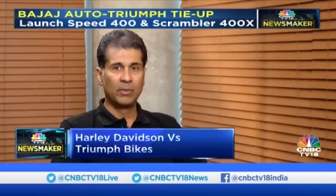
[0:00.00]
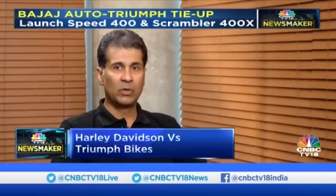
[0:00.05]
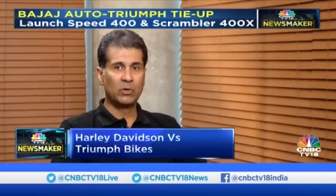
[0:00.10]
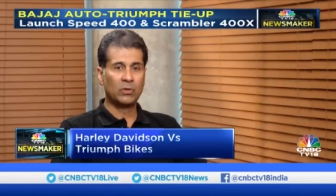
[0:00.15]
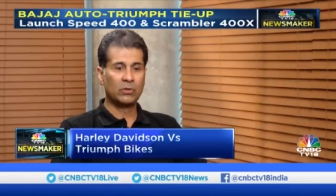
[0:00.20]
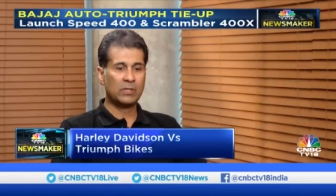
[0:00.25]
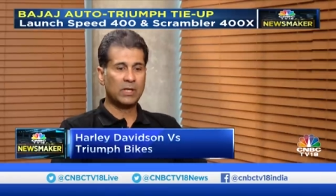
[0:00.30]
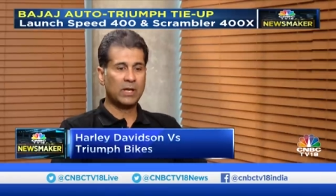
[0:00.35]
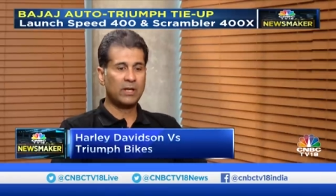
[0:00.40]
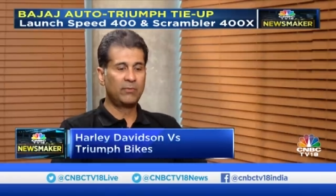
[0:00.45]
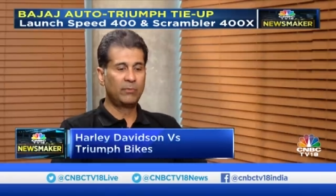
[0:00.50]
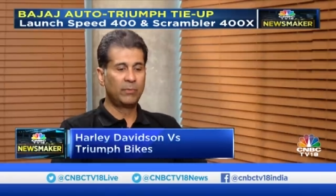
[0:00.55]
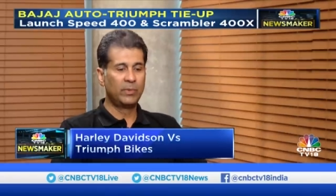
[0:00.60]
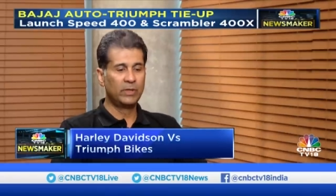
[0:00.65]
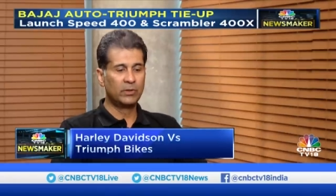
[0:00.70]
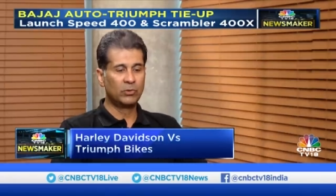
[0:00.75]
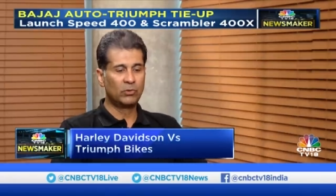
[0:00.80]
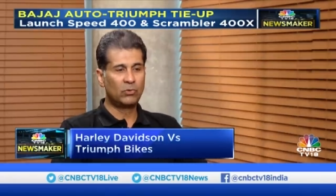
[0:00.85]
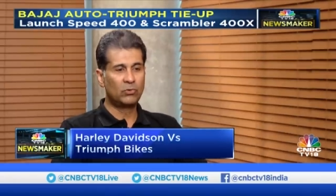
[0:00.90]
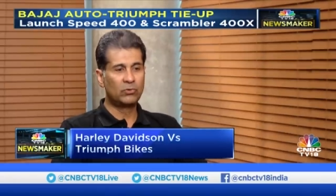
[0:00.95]
because I have
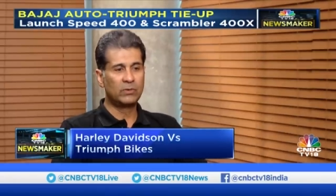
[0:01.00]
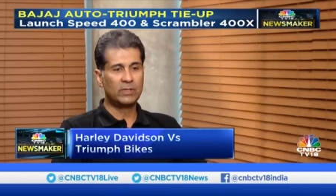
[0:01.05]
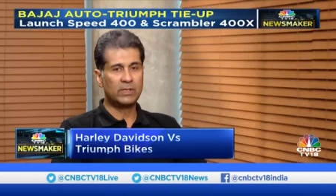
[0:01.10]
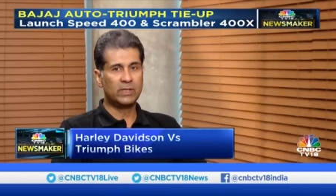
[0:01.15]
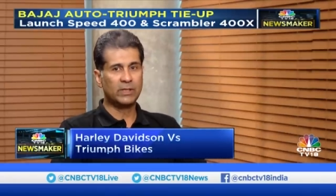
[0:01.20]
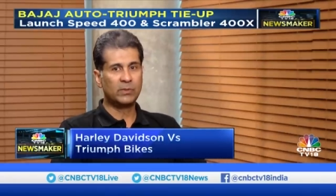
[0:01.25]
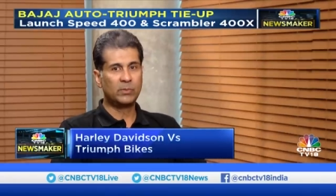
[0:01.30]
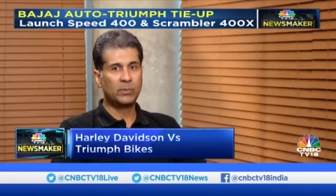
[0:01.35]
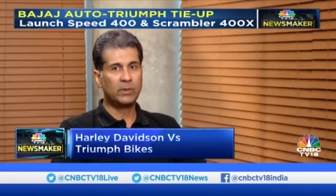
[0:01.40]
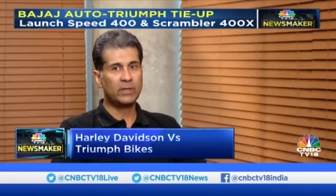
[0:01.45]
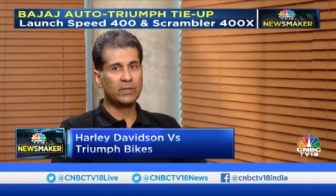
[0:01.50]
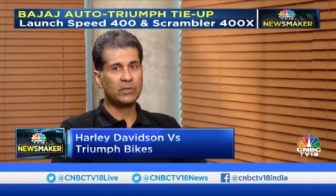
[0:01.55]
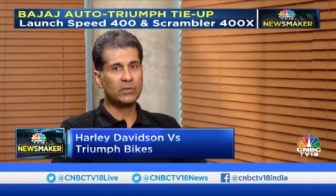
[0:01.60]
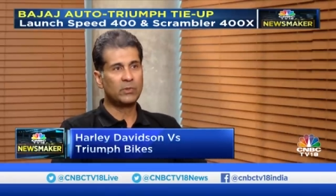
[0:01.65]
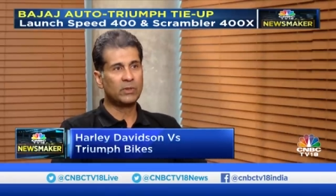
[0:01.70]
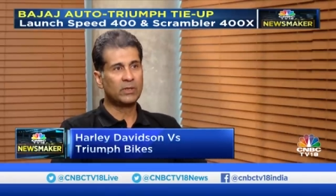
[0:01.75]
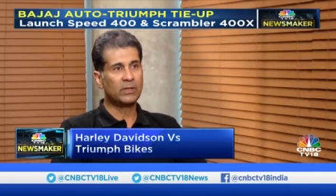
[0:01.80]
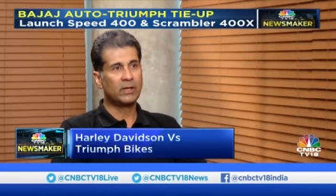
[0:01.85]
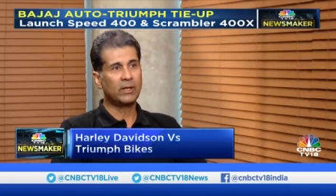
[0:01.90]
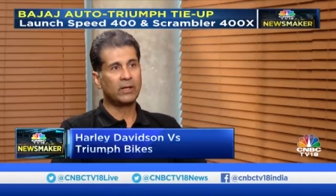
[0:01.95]
been through this
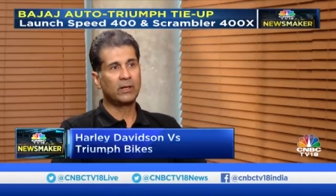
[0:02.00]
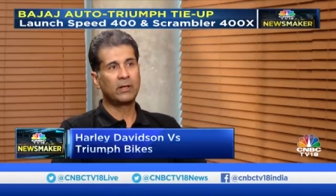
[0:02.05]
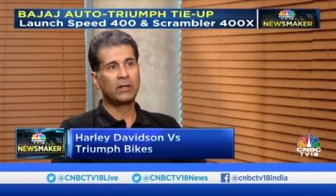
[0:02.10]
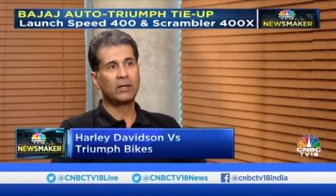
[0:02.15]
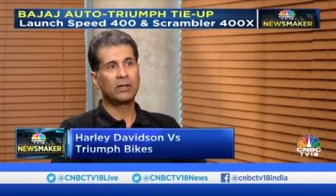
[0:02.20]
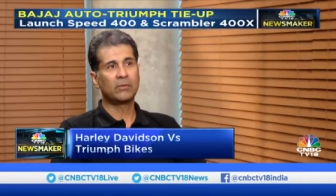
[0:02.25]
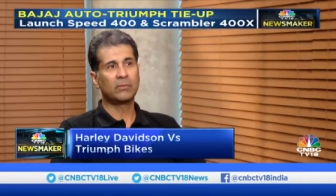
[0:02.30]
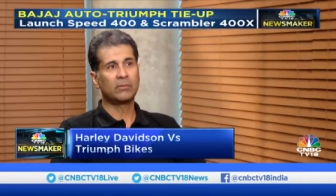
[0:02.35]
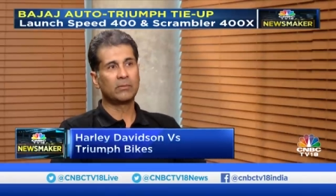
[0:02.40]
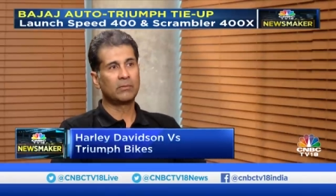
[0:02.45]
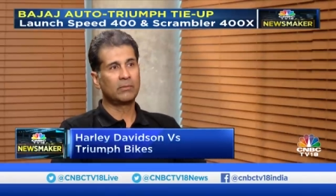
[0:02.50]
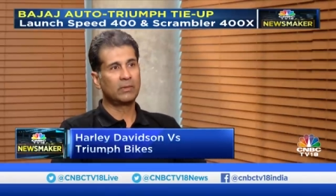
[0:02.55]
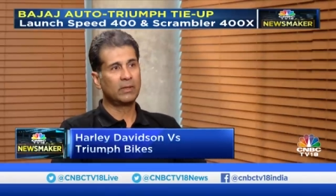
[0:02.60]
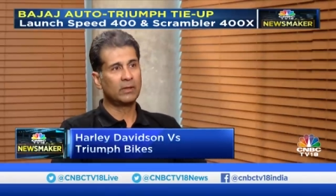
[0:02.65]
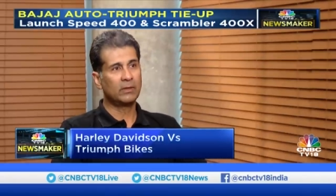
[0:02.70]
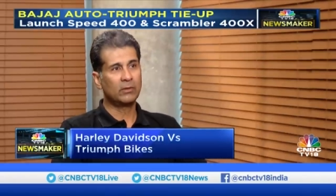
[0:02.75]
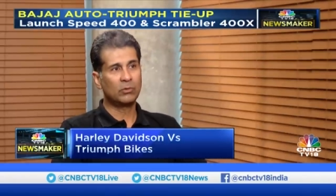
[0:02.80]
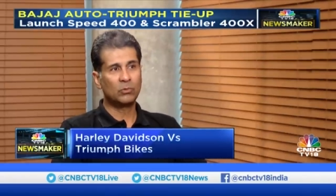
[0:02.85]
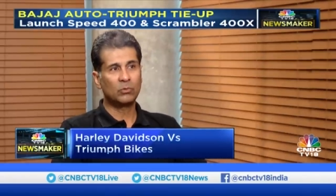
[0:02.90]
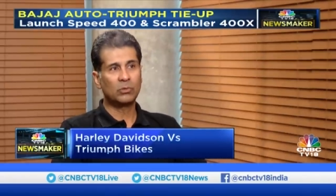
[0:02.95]
experience with KTM
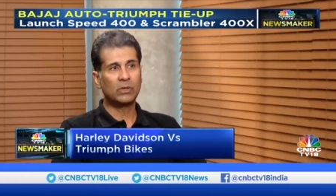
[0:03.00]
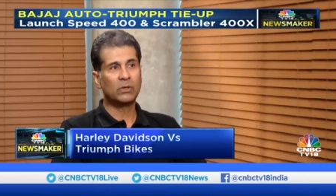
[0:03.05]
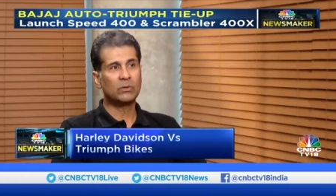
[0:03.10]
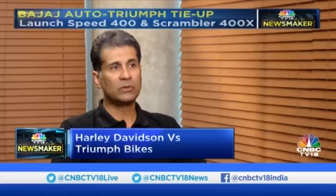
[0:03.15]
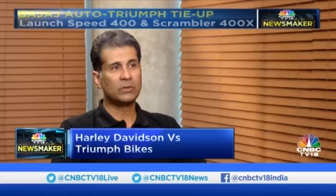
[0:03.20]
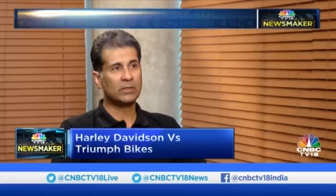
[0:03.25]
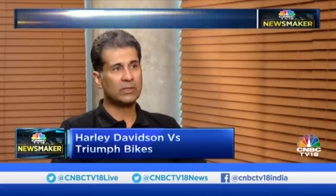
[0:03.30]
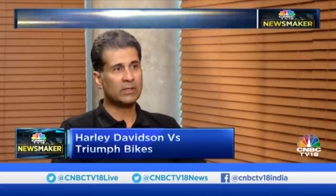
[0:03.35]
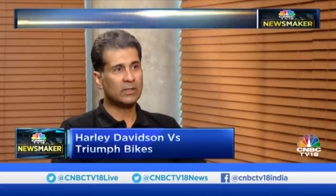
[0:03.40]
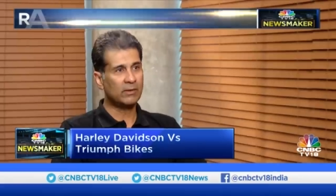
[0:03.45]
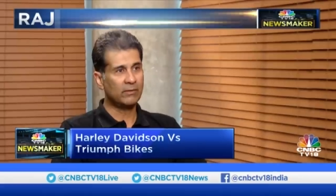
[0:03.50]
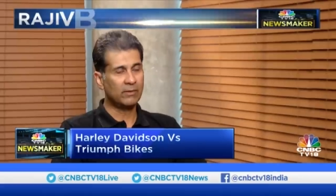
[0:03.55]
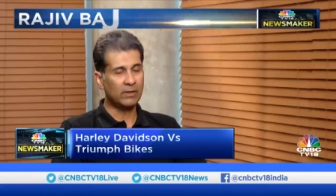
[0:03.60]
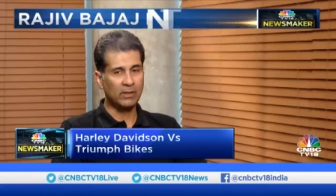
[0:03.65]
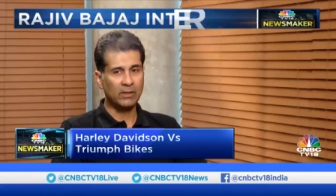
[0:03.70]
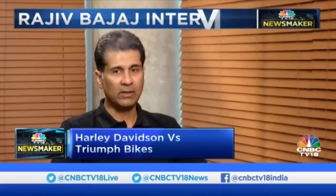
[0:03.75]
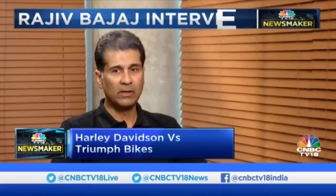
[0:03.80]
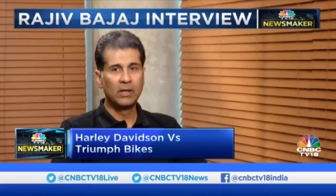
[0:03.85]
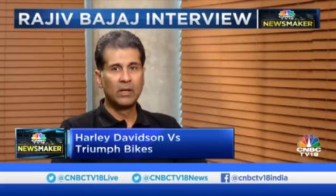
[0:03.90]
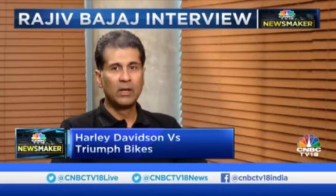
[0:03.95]
in
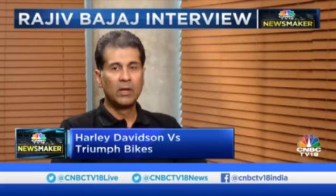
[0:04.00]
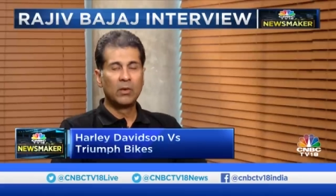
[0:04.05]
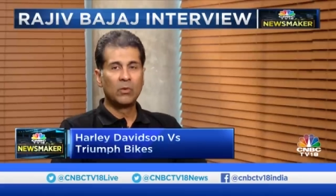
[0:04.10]
2007